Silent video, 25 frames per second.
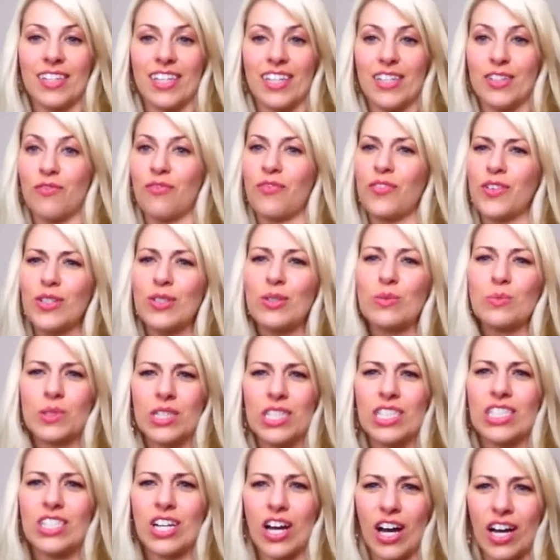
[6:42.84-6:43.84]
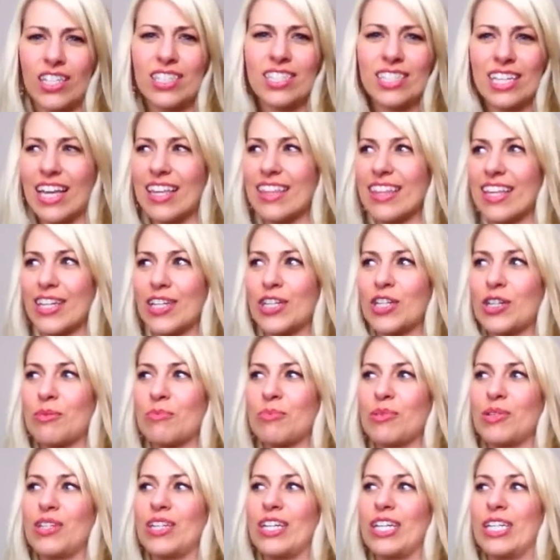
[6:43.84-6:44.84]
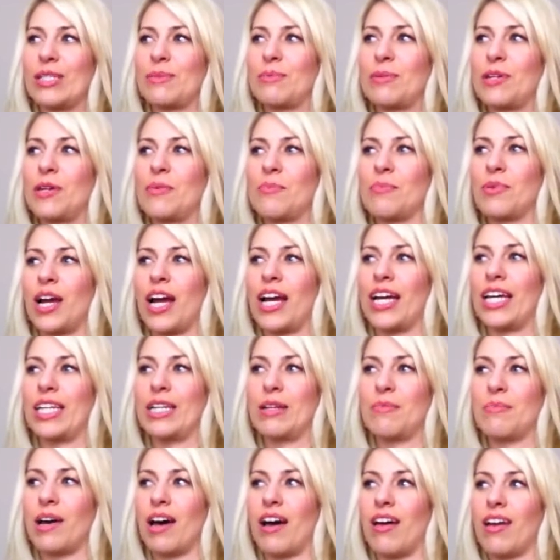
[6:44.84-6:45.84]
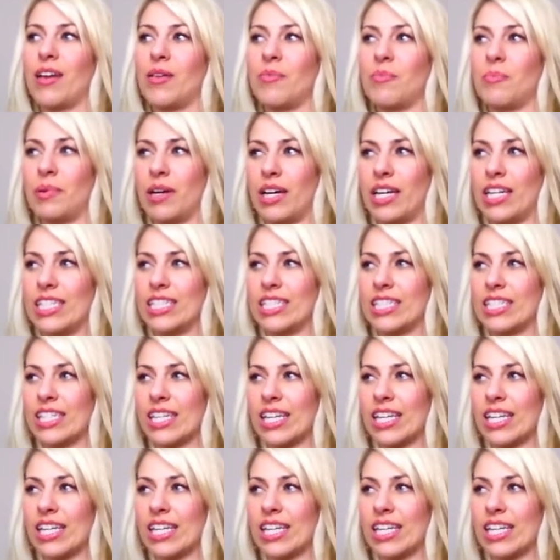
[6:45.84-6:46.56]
it feels weird ta- saying that you're a beauty expert and bragging about it, but